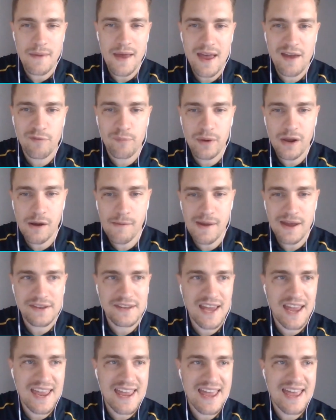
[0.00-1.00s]

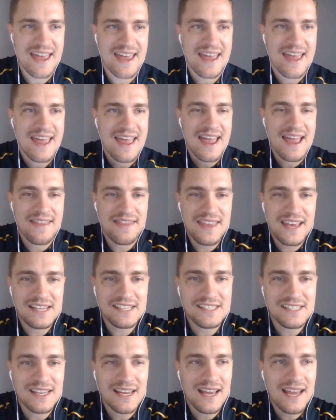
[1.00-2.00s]
FPLMattDay here, and
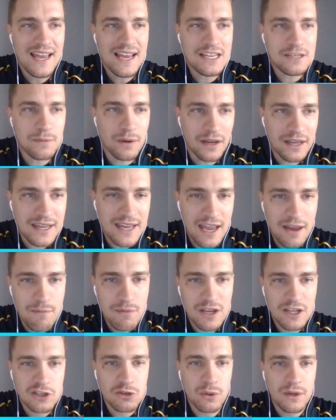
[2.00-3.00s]
this is my Game
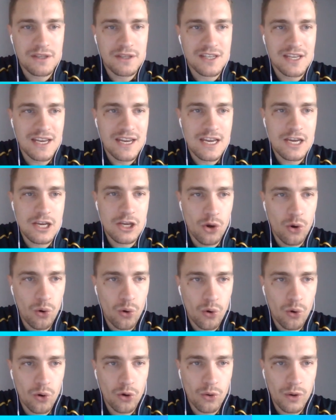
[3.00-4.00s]
Week 20
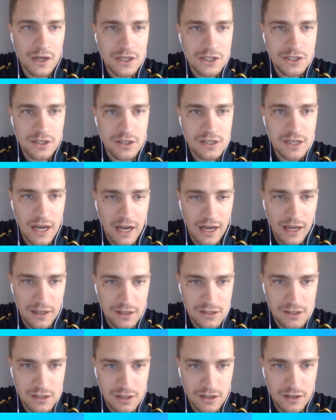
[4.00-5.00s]
Your Questions
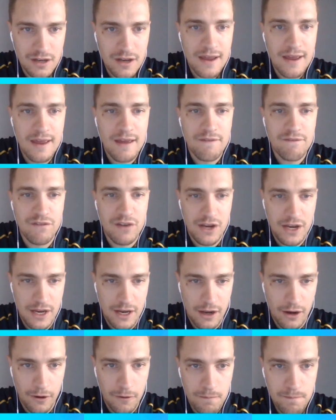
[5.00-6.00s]
Answered
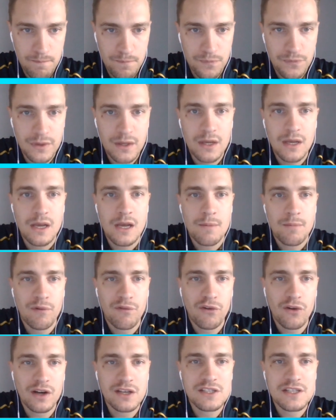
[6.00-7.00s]
video.
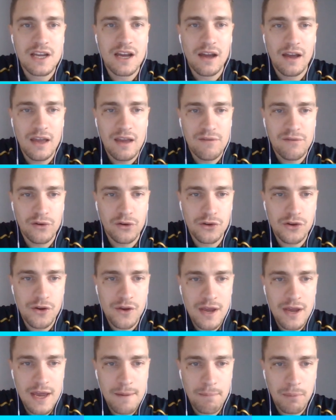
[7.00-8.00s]
Before I start, if you're new
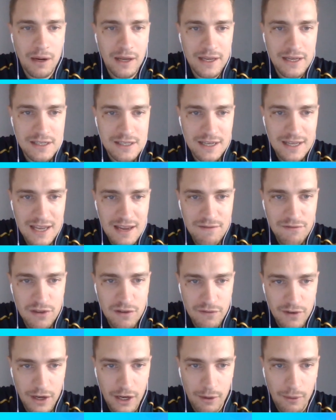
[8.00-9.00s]
here, please give the
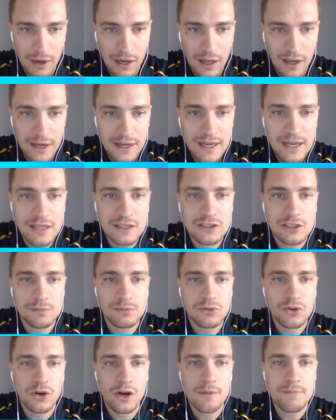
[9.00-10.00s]
video a like,
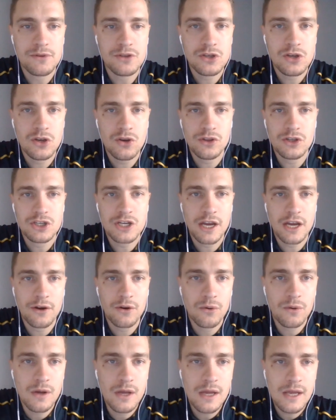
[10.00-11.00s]
subscribe to the
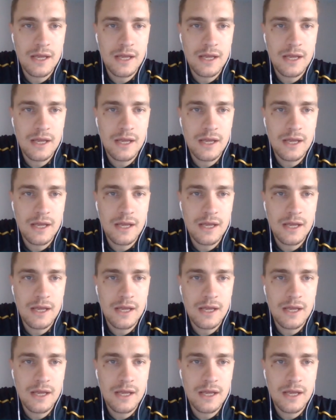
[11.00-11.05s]
channel,